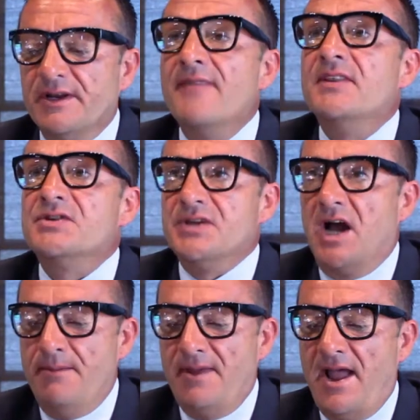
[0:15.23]
at this
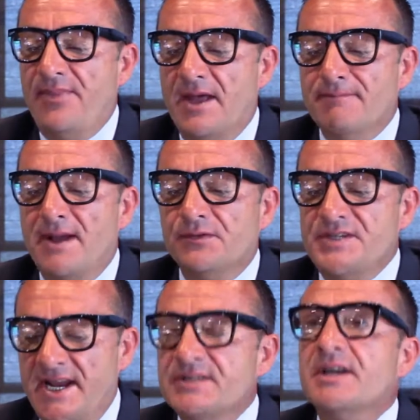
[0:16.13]
time and that Mount
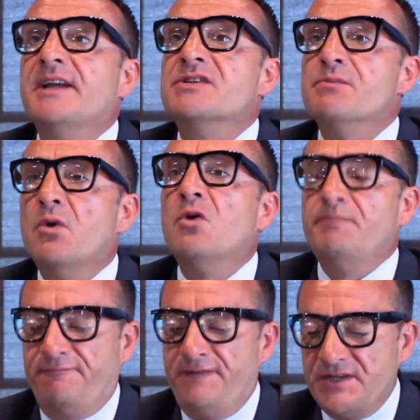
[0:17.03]
TICDA is a more
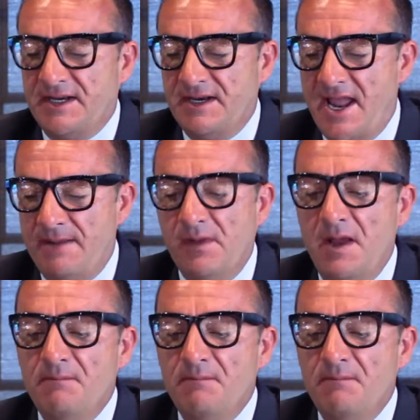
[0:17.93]
befitting name